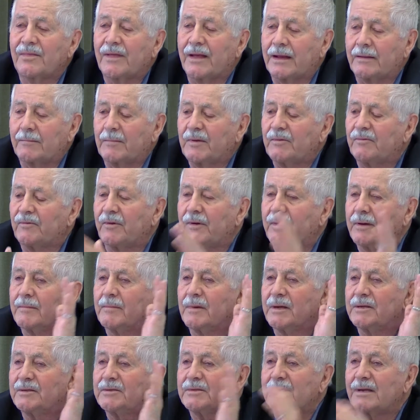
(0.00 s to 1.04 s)
Thanked me
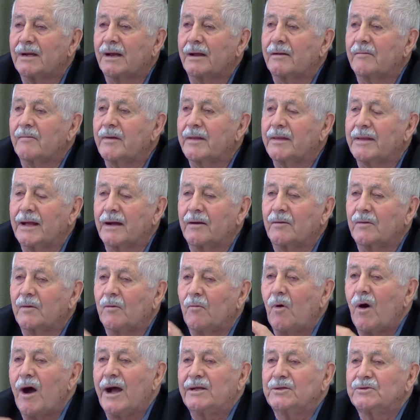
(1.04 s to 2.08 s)
very much, and I went down
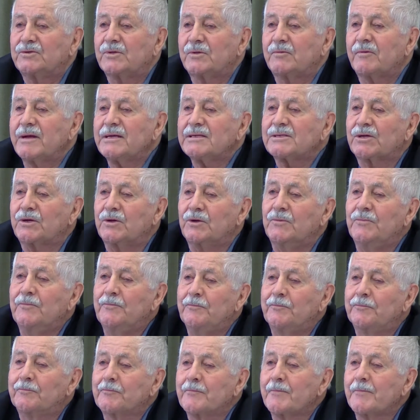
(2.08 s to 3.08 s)
to watch the rescue.